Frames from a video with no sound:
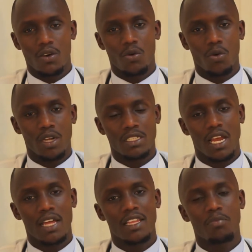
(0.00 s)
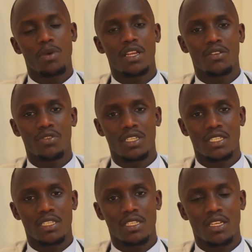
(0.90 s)
What are the
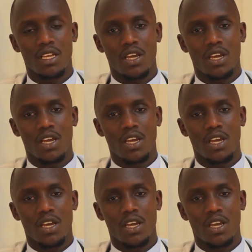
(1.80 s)
benefits